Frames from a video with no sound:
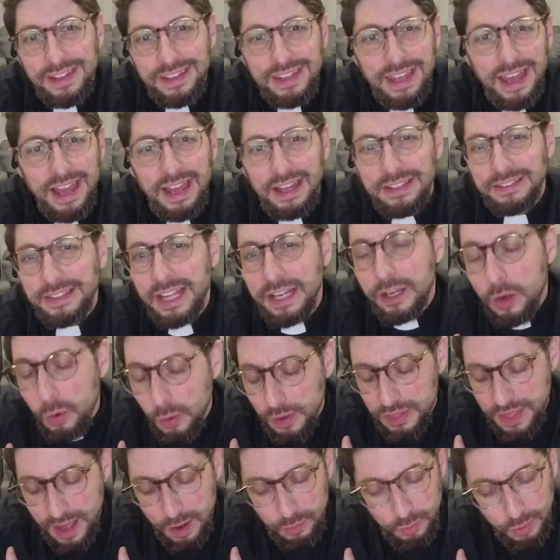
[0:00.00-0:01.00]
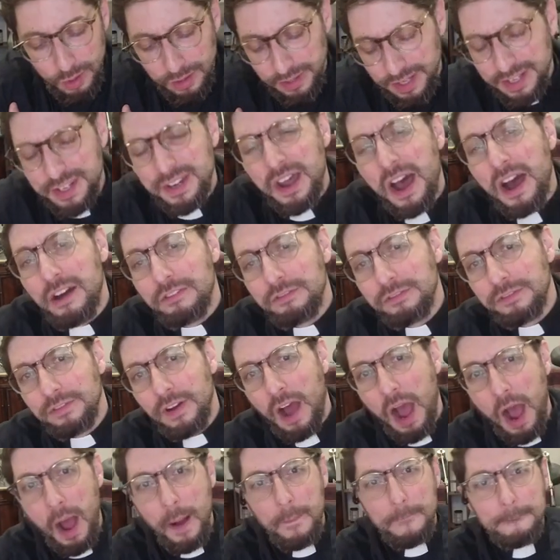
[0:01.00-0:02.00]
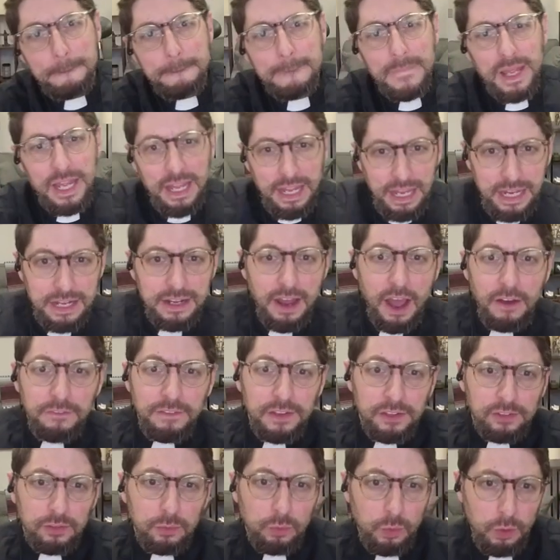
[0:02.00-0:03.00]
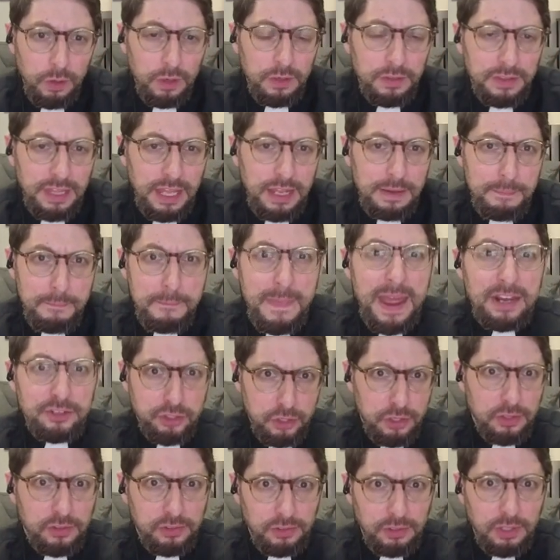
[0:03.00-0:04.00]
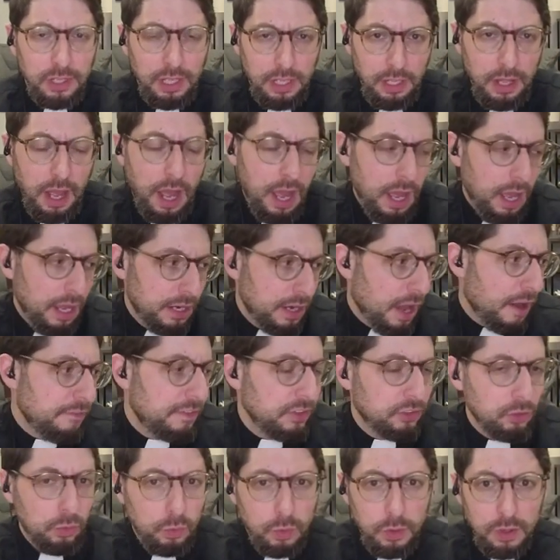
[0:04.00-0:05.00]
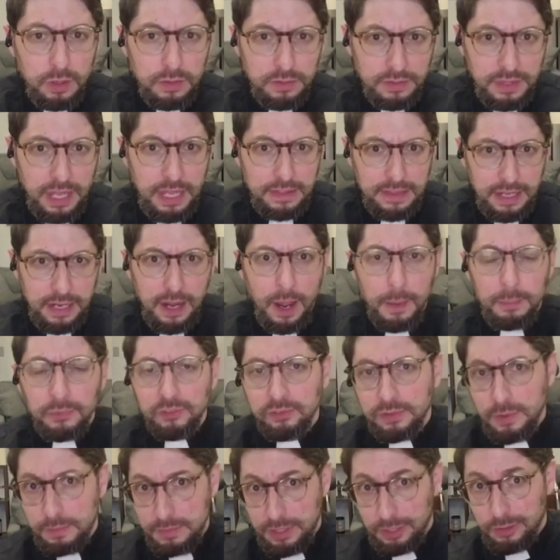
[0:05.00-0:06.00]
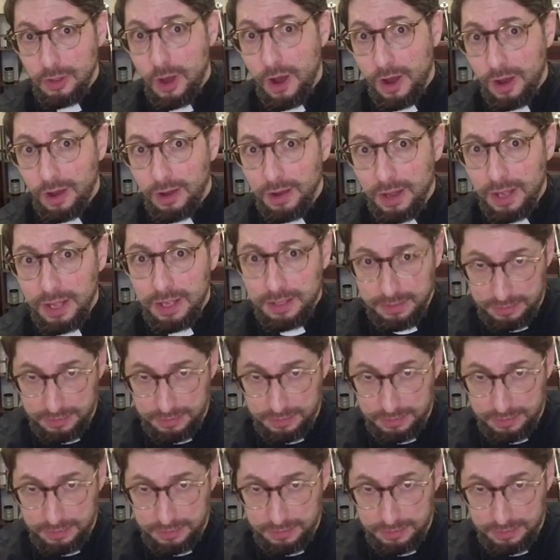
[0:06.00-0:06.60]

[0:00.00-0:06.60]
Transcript: Yeah, and let go of that word enough. Um, enough is a word that measures. Uh, enough is a word that, that comes from the law.